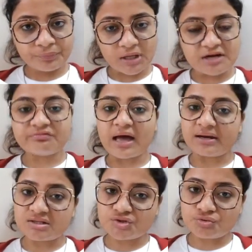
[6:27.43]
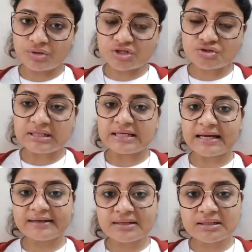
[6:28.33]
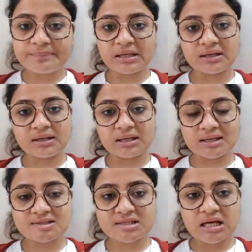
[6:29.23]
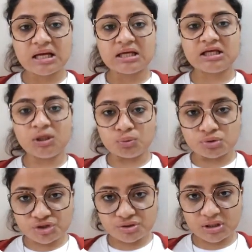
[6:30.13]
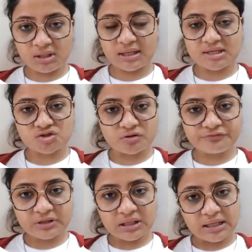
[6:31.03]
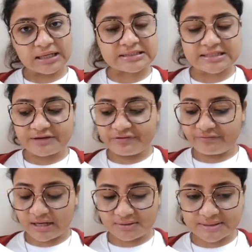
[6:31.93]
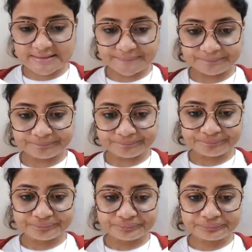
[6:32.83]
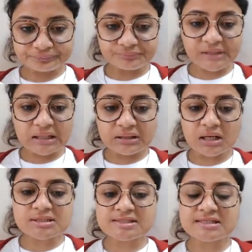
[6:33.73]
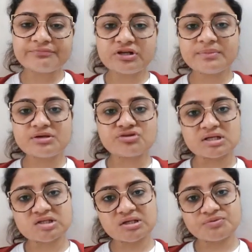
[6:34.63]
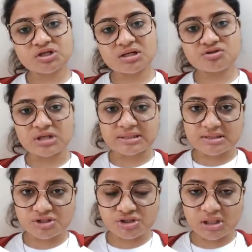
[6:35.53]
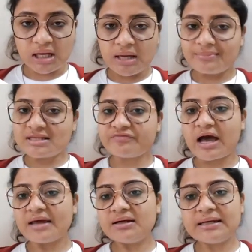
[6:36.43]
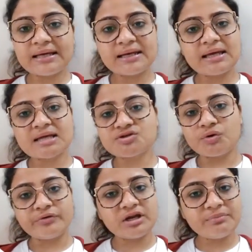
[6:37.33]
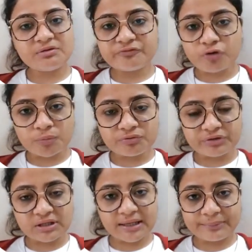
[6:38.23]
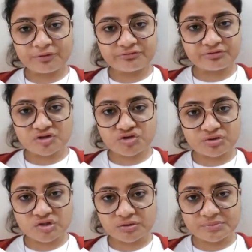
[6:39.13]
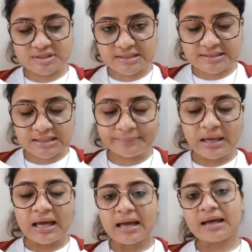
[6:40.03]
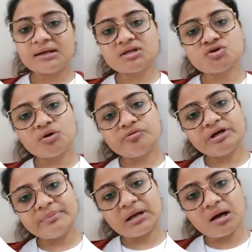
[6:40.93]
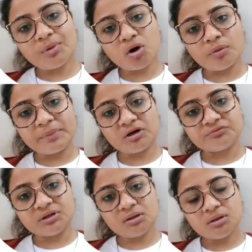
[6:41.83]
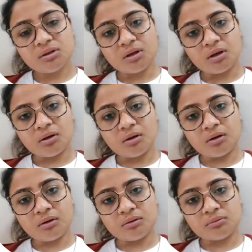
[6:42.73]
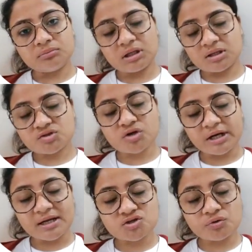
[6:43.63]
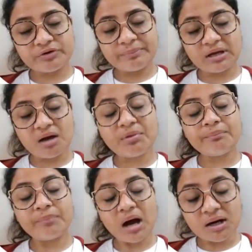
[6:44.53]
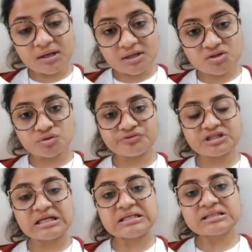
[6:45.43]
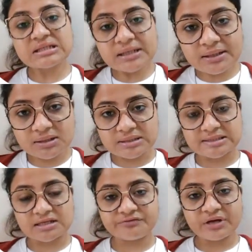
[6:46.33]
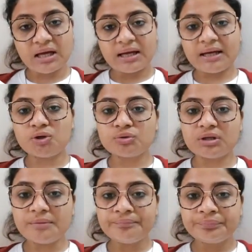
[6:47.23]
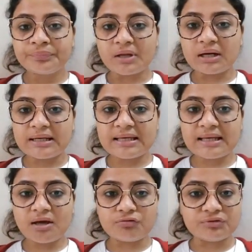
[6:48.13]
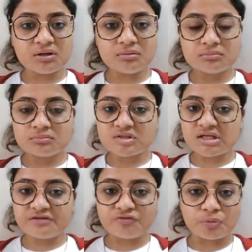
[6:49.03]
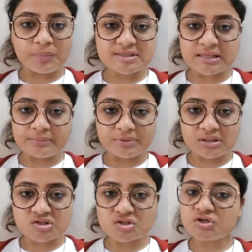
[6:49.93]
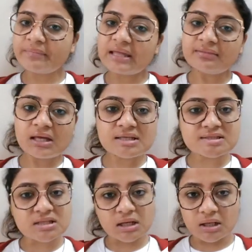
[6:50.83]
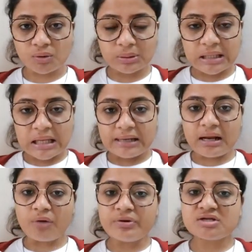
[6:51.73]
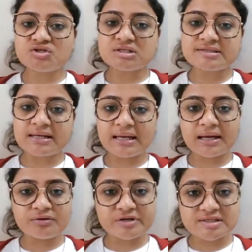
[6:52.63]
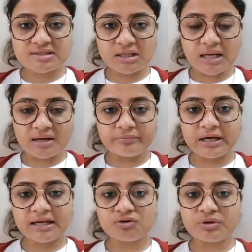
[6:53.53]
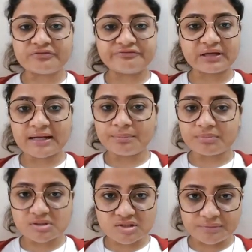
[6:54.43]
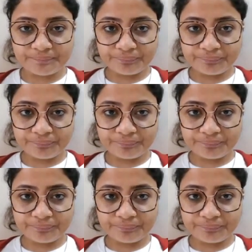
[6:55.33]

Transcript: It varies. Okay, so the latent period is huge in case of HIV virus. Third step will be transcription and translation. Means viral DNA has already been formed with the help of reverse transcriptase enzyme and it has already become a copy of the it has already become a part, it has already integrated itself into the DNA of the CD4 plus helper T cell. So the main thing is done now. Now it is just sitting and resting and waiting to infect that person.